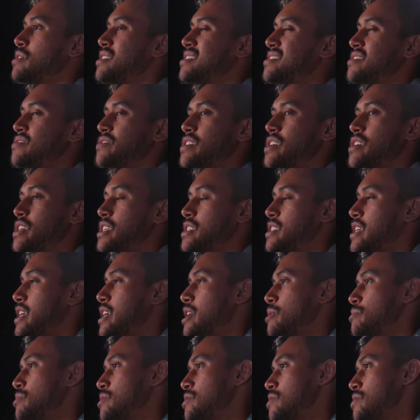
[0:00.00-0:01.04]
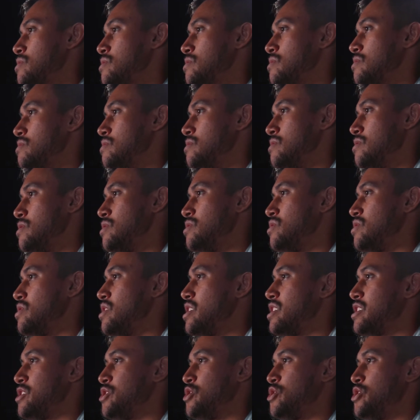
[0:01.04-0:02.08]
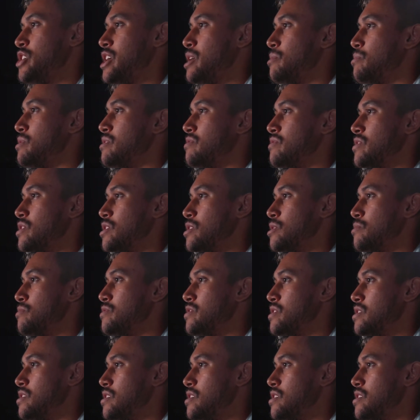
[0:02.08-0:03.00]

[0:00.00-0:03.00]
but it's very taboo. There's a lot of shame involved.